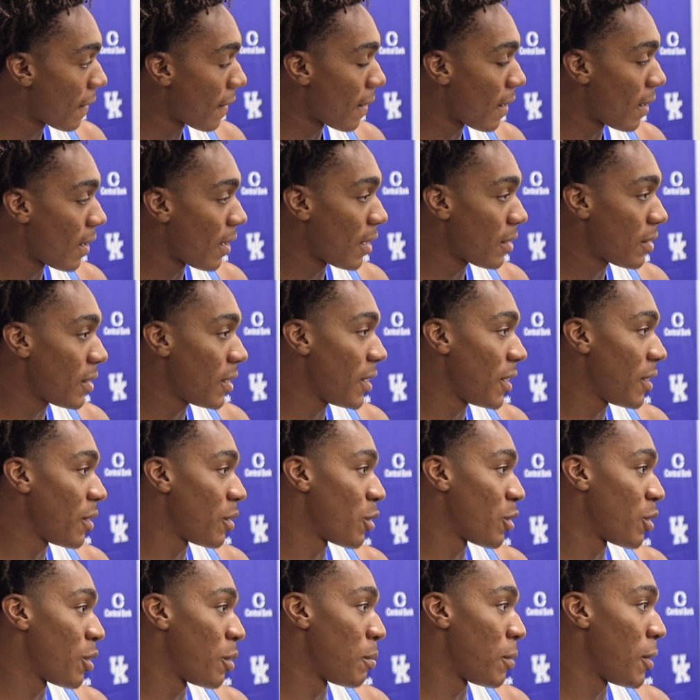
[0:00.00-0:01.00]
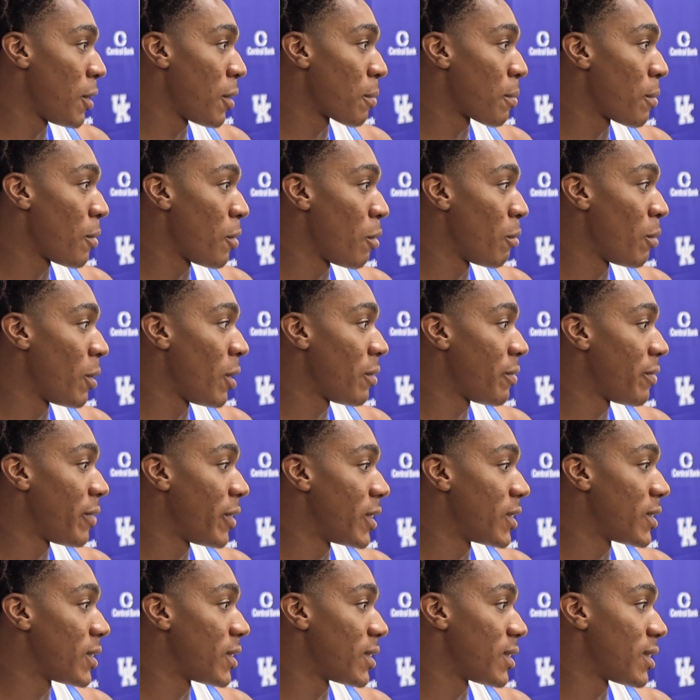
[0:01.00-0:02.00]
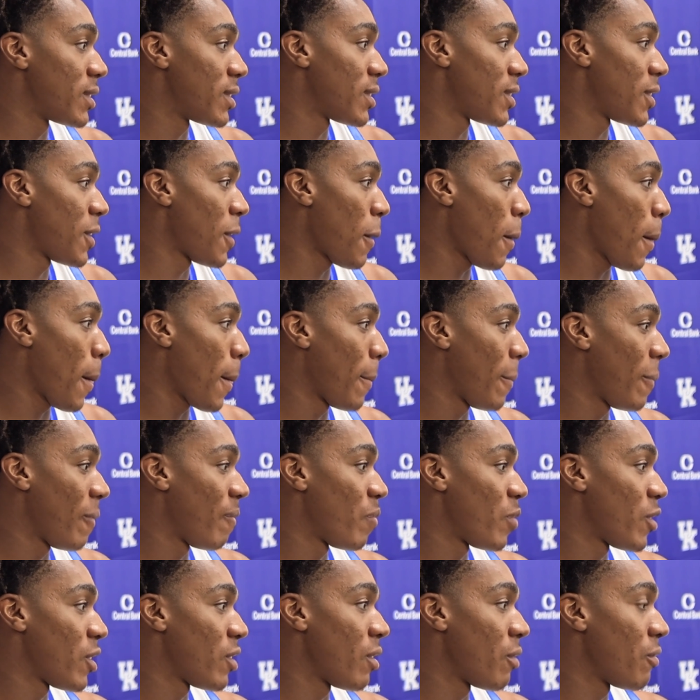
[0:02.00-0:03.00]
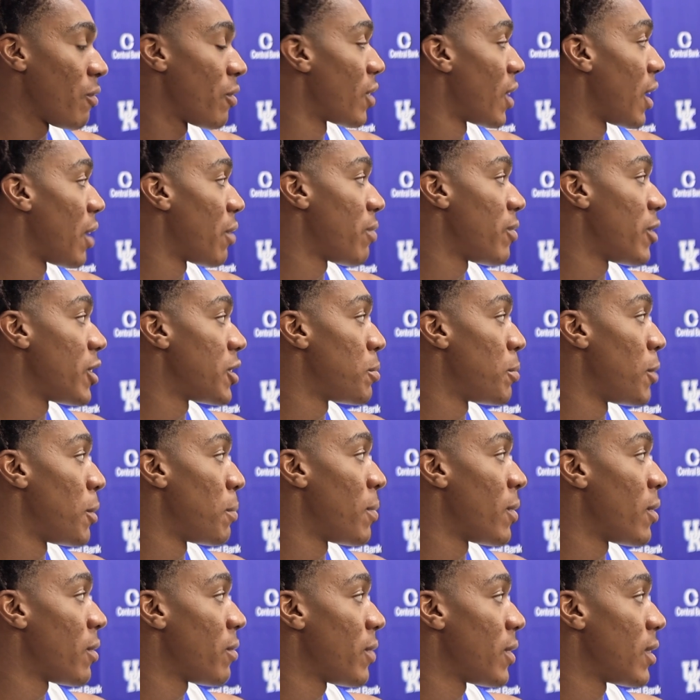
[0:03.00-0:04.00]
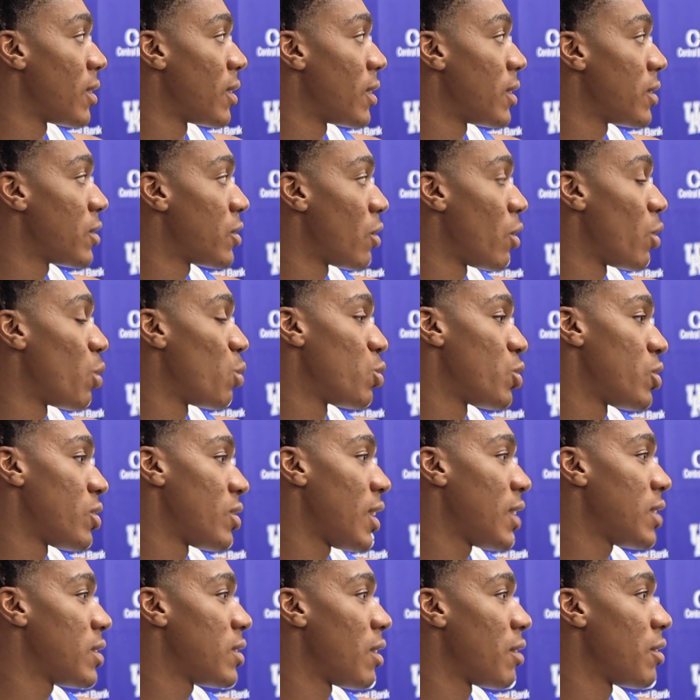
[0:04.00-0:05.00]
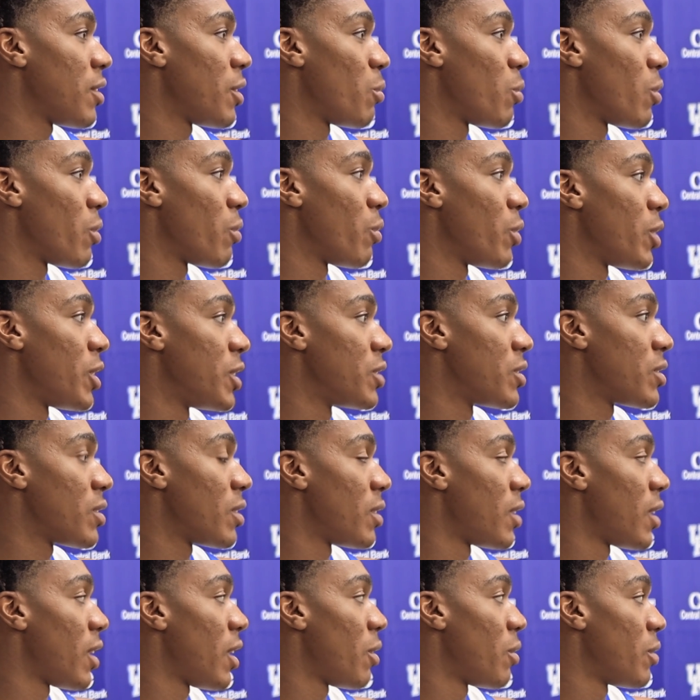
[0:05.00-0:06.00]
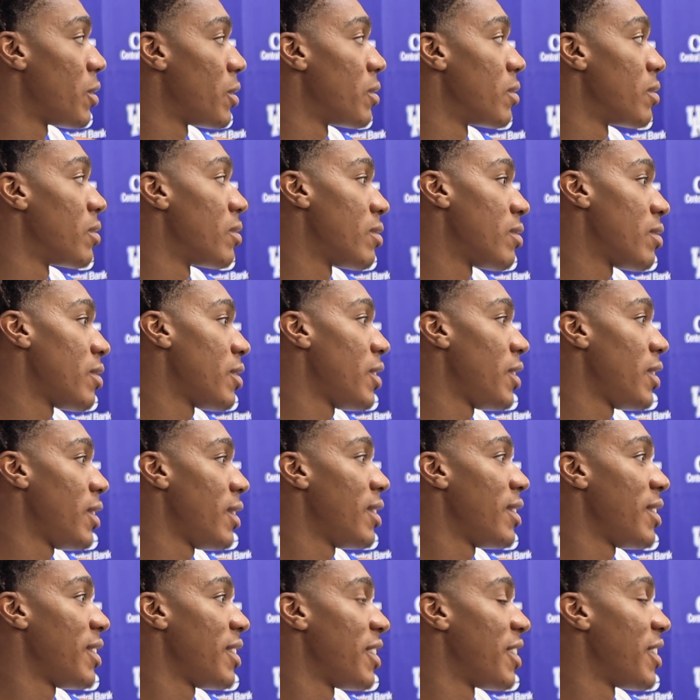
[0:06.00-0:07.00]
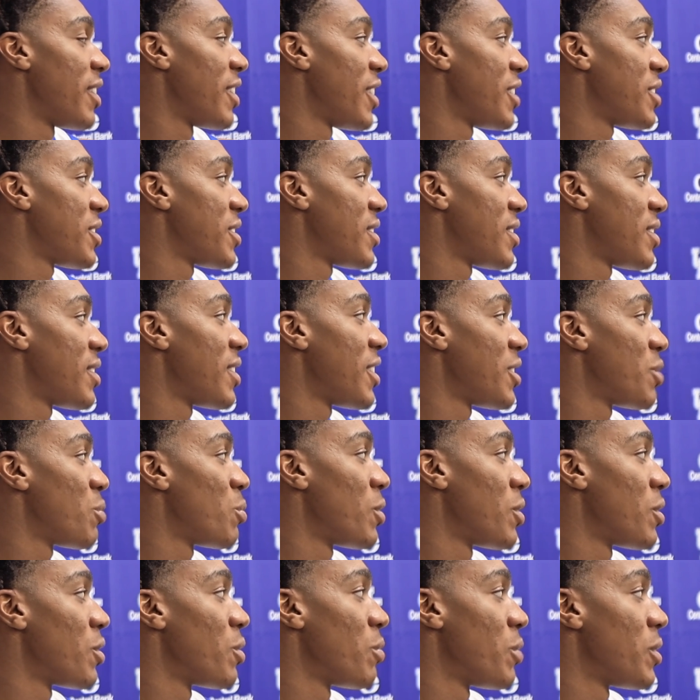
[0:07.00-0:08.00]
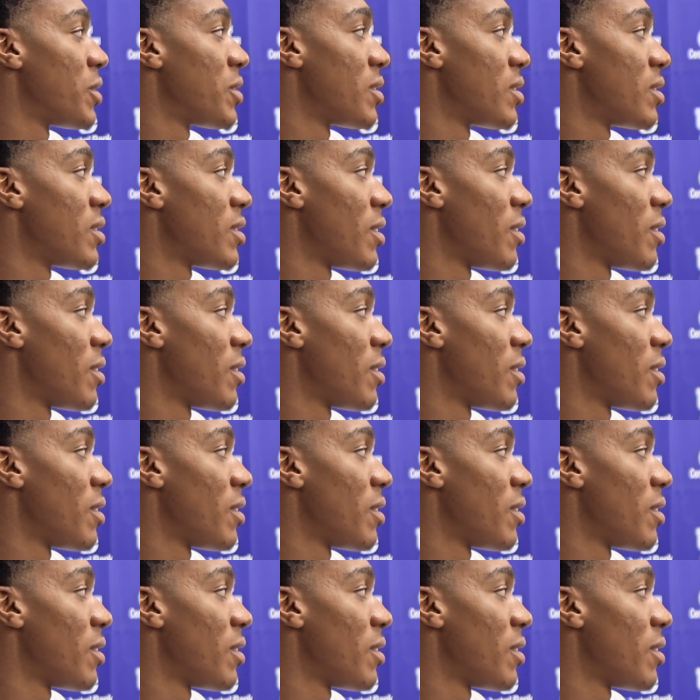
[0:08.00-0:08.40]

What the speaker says: Yeah, I think the Mark Pope offense is something that fits me perfectly, so that's something what really stood out. And yeah, that's one of the reasons.